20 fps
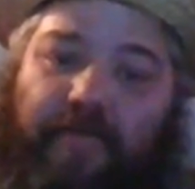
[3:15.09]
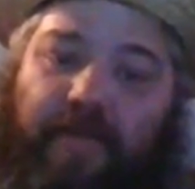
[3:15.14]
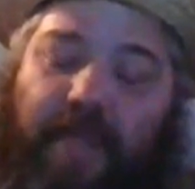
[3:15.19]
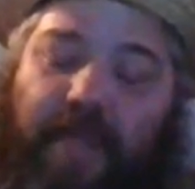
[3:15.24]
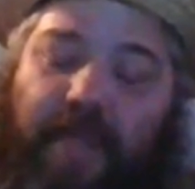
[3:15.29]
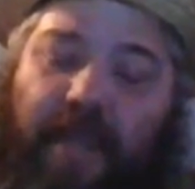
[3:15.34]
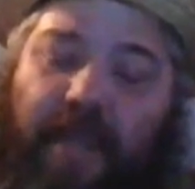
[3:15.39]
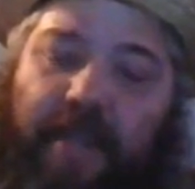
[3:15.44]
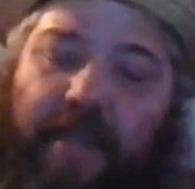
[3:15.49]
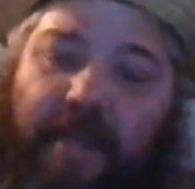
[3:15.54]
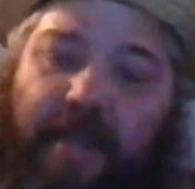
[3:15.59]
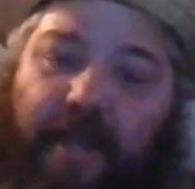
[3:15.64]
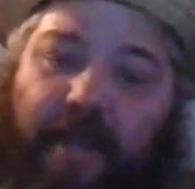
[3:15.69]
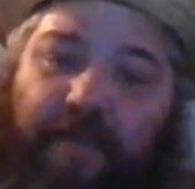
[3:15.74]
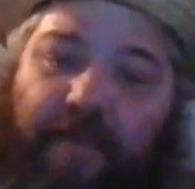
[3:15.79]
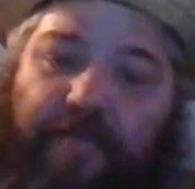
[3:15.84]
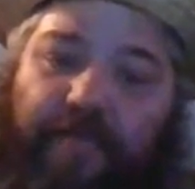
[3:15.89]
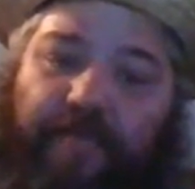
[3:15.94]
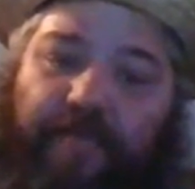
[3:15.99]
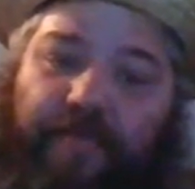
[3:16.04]
John
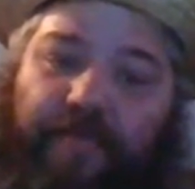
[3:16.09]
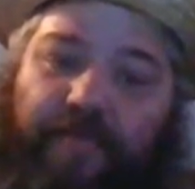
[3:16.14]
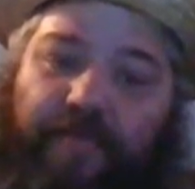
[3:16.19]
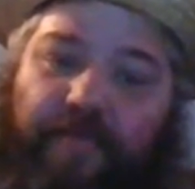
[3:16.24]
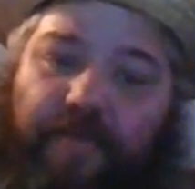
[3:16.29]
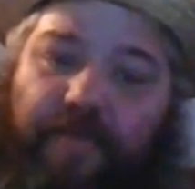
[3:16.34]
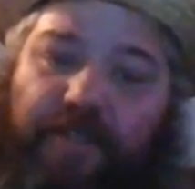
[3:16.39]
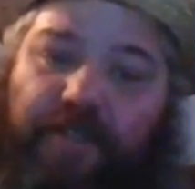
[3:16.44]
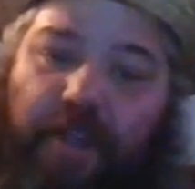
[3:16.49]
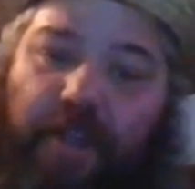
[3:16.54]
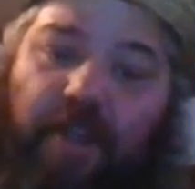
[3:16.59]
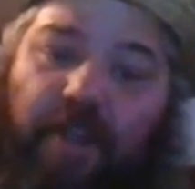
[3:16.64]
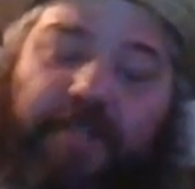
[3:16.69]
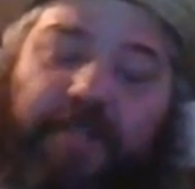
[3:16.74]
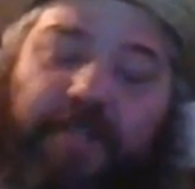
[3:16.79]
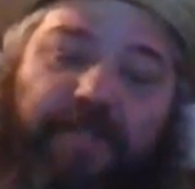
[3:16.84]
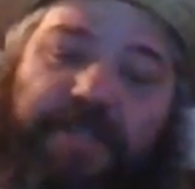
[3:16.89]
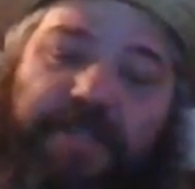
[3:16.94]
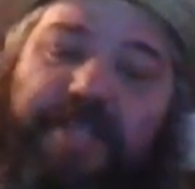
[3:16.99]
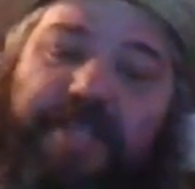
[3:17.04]

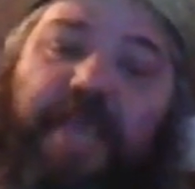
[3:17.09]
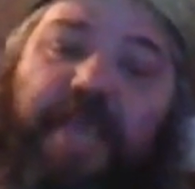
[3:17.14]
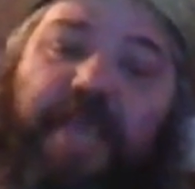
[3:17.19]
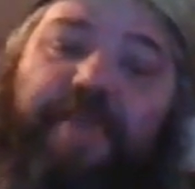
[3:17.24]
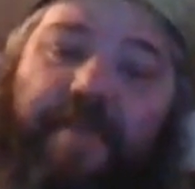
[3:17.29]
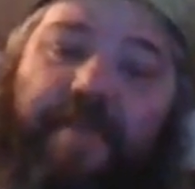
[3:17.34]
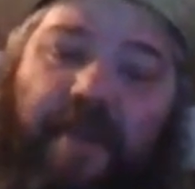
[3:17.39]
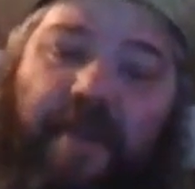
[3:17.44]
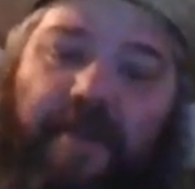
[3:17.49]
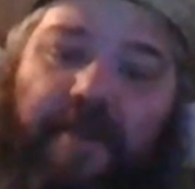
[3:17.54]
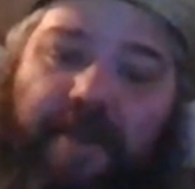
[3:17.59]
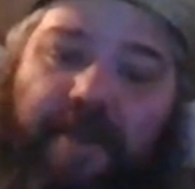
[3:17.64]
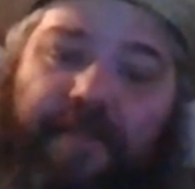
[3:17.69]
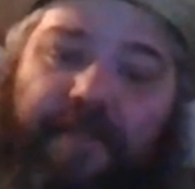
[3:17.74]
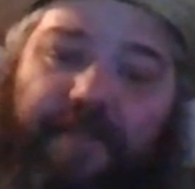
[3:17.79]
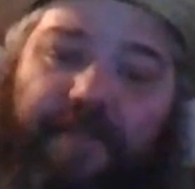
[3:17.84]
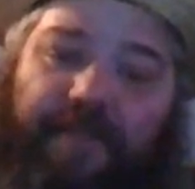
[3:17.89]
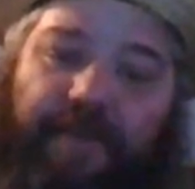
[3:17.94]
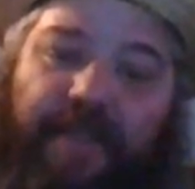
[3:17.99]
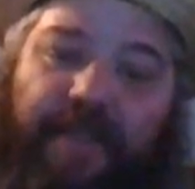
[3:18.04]
said, well, just keep that motor
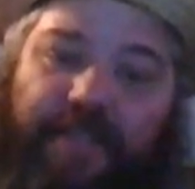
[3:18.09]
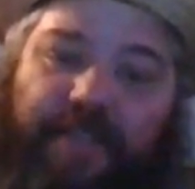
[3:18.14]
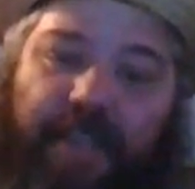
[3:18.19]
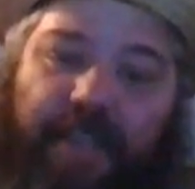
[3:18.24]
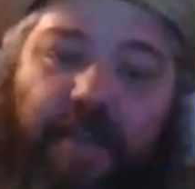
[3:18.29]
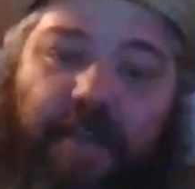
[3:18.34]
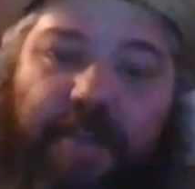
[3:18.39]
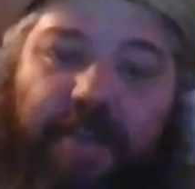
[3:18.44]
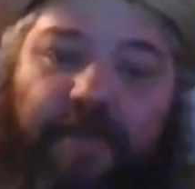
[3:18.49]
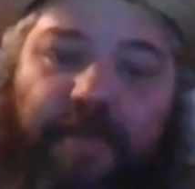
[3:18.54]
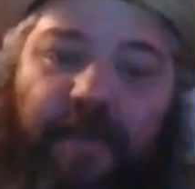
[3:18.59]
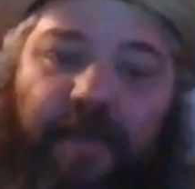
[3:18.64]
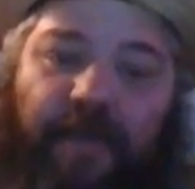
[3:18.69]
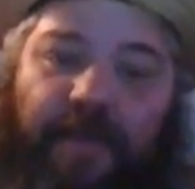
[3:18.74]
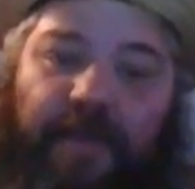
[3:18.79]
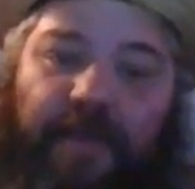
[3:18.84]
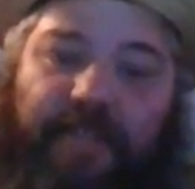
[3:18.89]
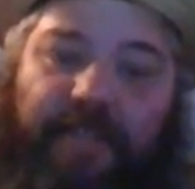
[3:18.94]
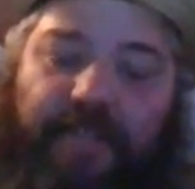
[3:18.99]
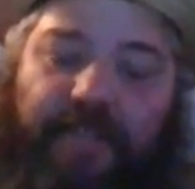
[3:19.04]
in for the rest of the year. You can run
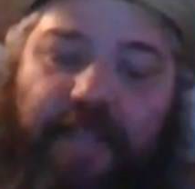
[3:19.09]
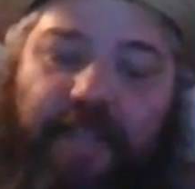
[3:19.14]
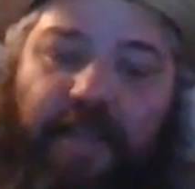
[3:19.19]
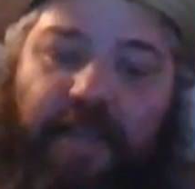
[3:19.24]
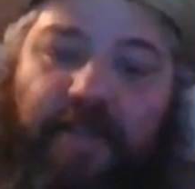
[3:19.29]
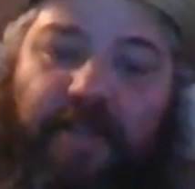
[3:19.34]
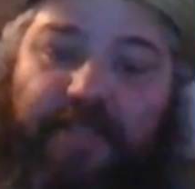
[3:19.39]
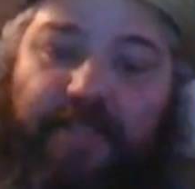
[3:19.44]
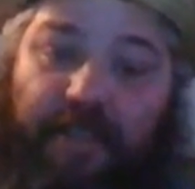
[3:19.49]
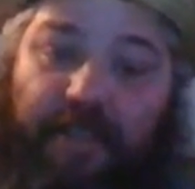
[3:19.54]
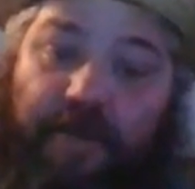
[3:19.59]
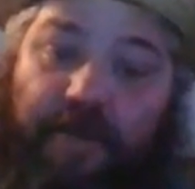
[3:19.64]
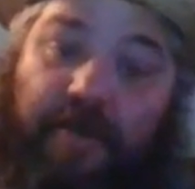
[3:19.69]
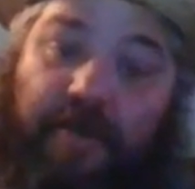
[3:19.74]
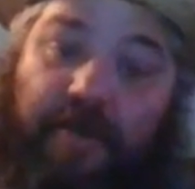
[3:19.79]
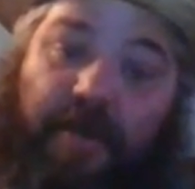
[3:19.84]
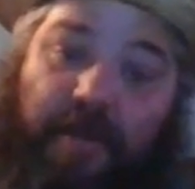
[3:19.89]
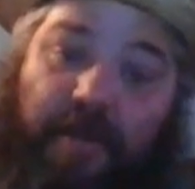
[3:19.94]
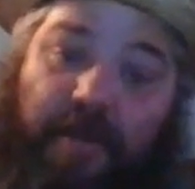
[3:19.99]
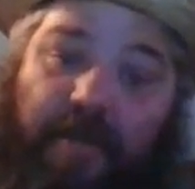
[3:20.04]
the rest of the year.
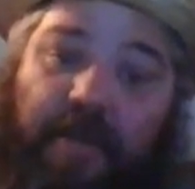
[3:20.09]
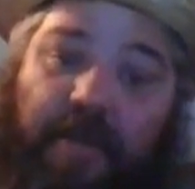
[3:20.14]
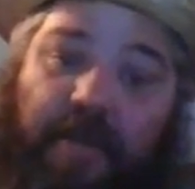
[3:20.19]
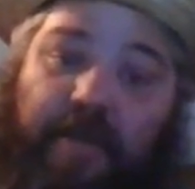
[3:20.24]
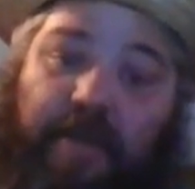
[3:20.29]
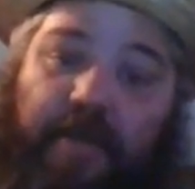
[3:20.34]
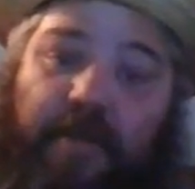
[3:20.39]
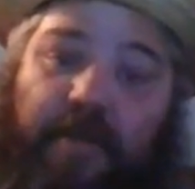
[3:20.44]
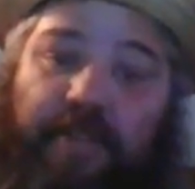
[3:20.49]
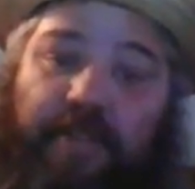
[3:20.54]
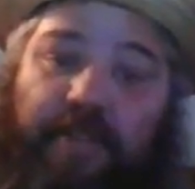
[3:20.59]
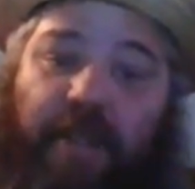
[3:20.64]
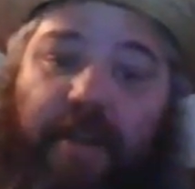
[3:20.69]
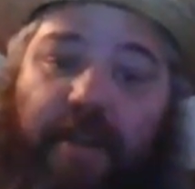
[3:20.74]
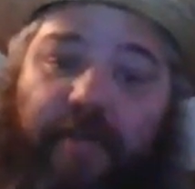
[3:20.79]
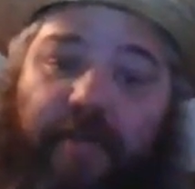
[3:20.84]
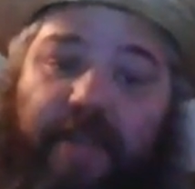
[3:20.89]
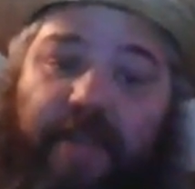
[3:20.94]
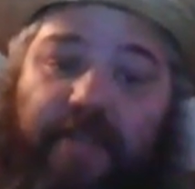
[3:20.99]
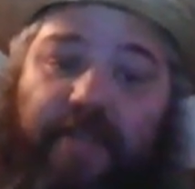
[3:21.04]
So
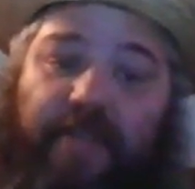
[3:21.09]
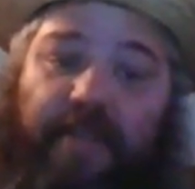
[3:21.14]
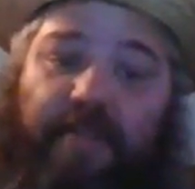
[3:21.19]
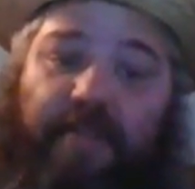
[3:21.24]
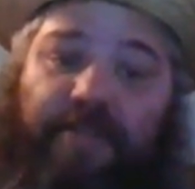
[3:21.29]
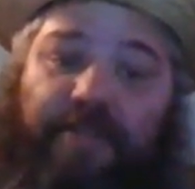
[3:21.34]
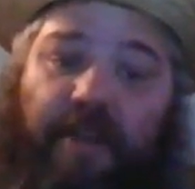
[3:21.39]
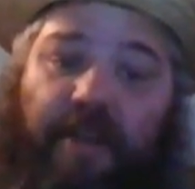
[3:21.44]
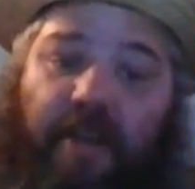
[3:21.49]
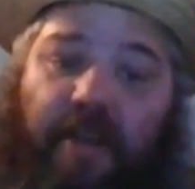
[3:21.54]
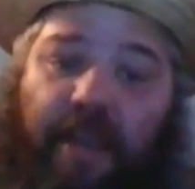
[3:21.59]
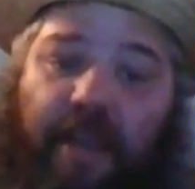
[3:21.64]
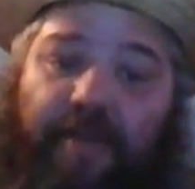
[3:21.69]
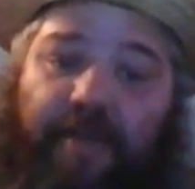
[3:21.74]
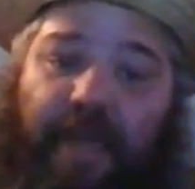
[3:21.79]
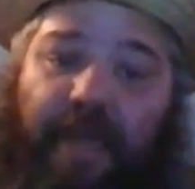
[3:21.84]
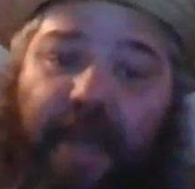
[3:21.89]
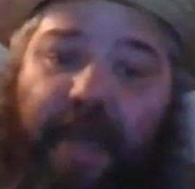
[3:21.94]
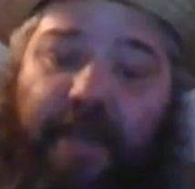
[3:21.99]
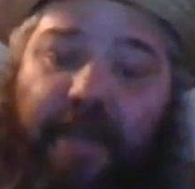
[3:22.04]
Tony Reisner was all
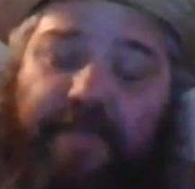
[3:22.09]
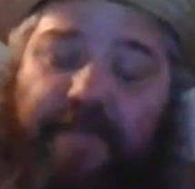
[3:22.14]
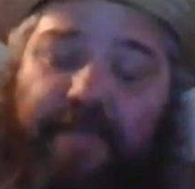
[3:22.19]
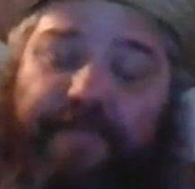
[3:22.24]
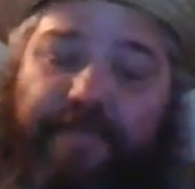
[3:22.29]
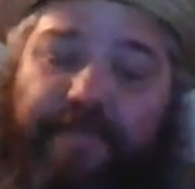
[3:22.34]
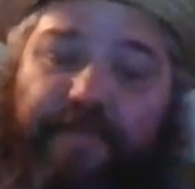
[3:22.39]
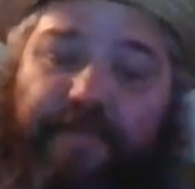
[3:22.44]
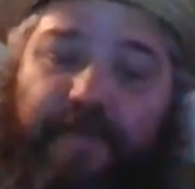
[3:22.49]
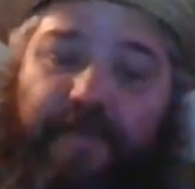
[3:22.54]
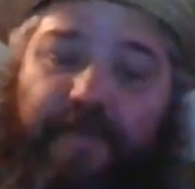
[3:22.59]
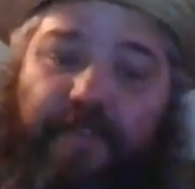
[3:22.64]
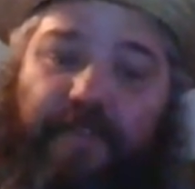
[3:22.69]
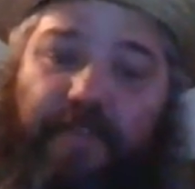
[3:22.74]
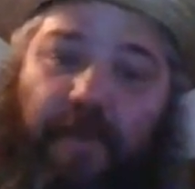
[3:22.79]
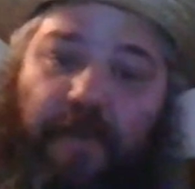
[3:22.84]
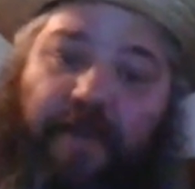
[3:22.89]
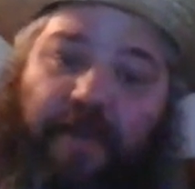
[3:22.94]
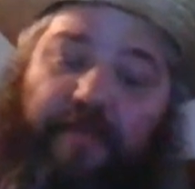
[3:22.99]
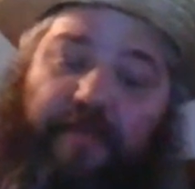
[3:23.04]
right with that.
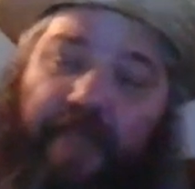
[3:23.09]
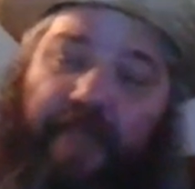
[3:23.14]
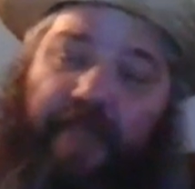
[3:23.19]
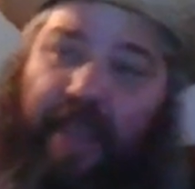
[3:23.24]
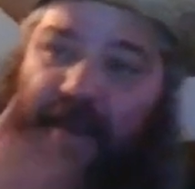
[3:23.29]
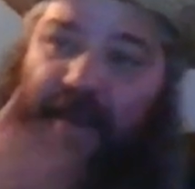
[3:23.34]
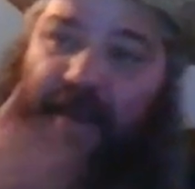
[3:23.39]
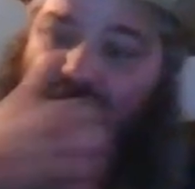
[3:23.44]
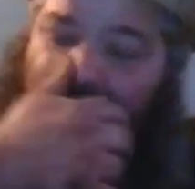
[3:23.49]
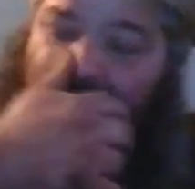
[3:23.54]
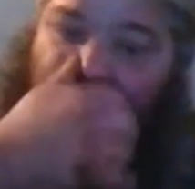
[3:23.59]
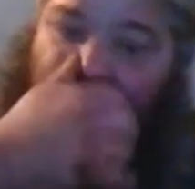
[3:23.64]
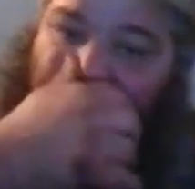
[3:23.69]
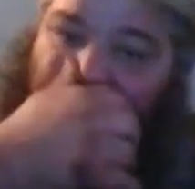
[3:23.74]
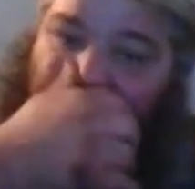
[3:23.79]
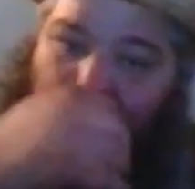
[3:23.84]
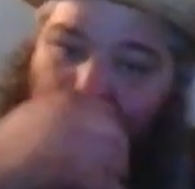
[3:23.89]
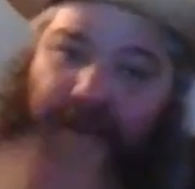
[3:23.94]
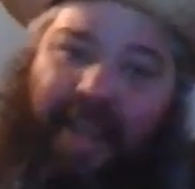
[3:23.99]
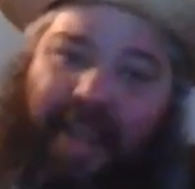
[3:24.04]
So we ran
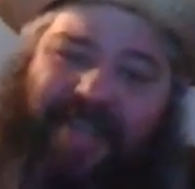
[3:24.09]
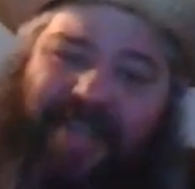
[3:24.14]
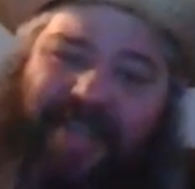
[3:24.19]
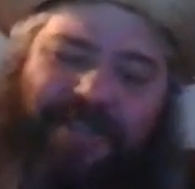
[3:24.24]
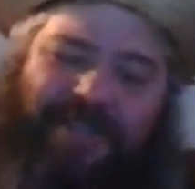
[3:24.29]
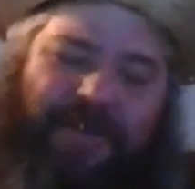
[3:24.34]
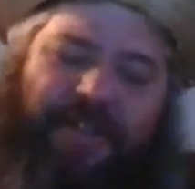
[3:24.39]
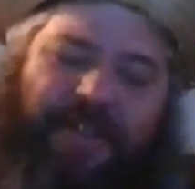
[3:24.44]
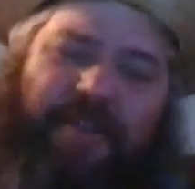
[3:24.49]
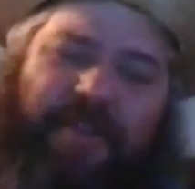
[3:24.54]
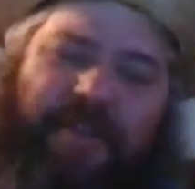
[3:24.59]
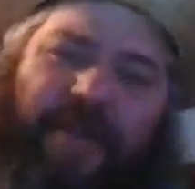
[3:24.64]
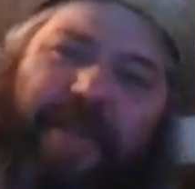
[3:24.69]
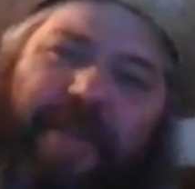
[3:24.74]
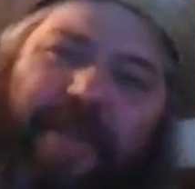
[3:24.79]
another race or two.